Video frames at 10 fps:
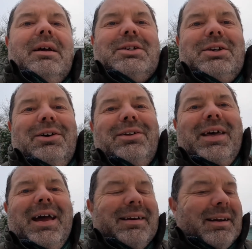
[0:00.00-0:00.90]
So
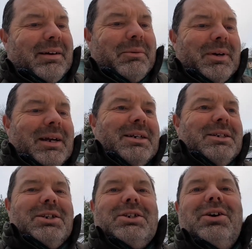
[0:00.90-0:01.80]
then we
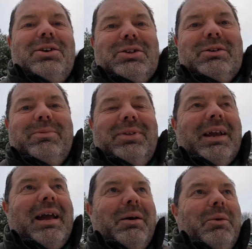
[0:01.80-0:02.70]
needed to sort
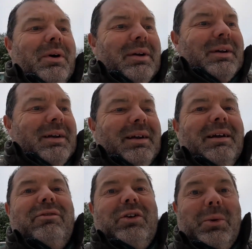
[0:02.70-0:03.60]
something out
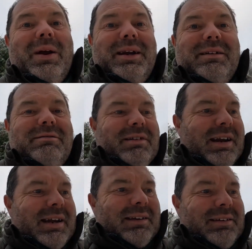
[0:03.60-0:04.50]
for when it
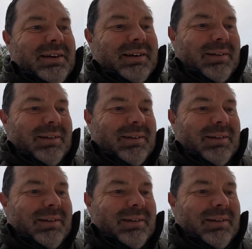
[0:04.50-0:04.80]
rained.